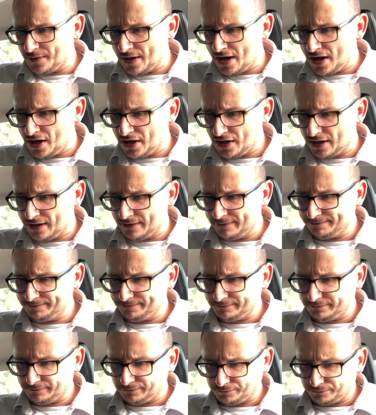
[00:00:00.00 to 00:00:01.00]
Ayala.
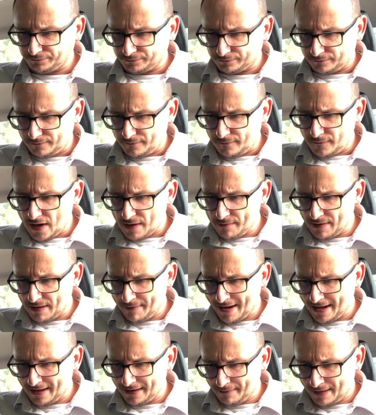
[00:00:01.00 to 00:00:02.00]
But the
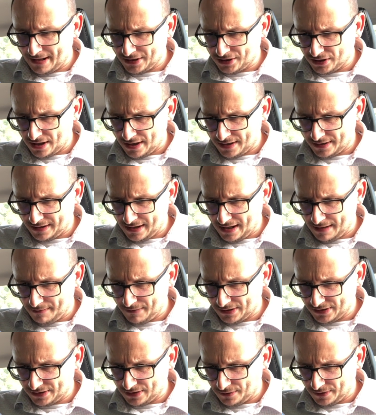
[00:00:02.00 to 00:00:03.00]
man of the match, I think,
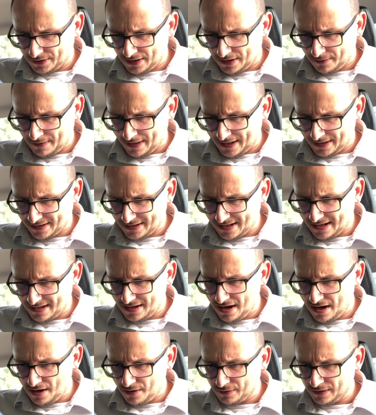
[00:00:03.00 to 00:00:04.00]
must go on the other way, does it?
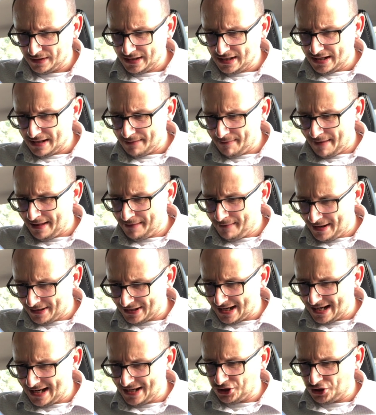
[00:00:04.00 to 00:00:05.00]
No, the man of the
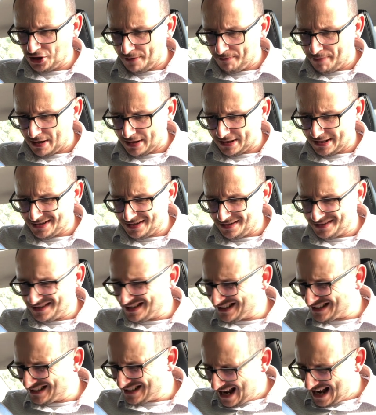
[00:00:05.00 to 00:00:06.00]
match is John Buckley. So it
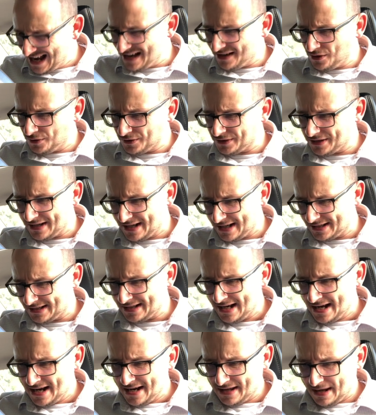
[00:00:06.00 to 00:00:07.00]
does say, according to
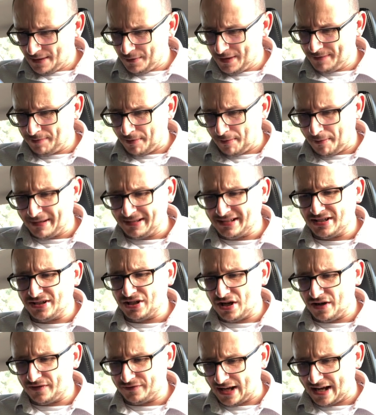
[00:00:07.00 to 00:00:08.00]
this, that we probably
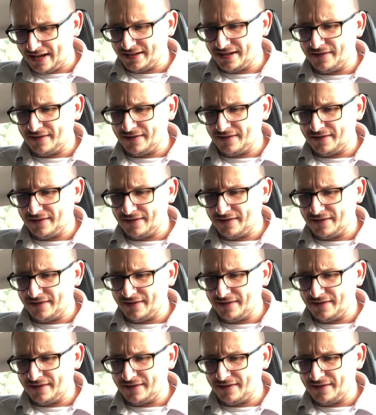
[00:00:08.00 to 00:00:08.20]
deserve that.